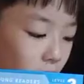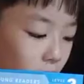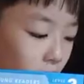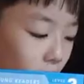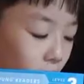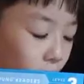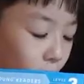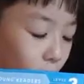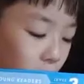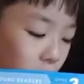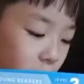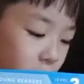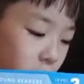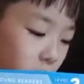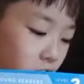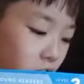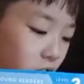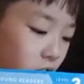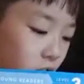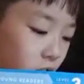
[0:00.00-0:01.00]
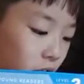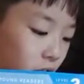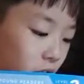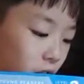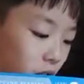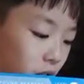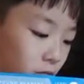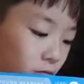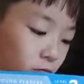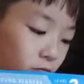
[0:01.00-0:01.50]
the person.
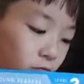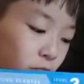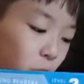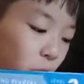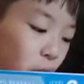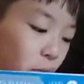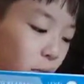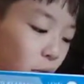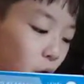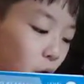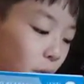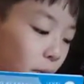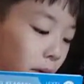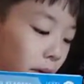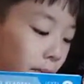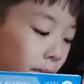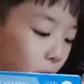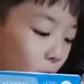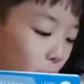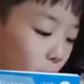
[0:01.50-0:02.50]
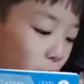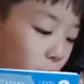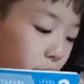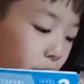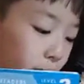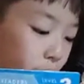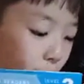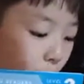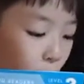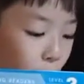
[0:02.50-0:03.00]
Boo boo beep boo
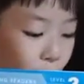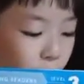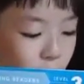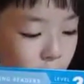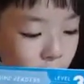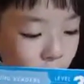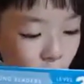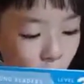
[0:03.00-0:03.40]
beep boo beep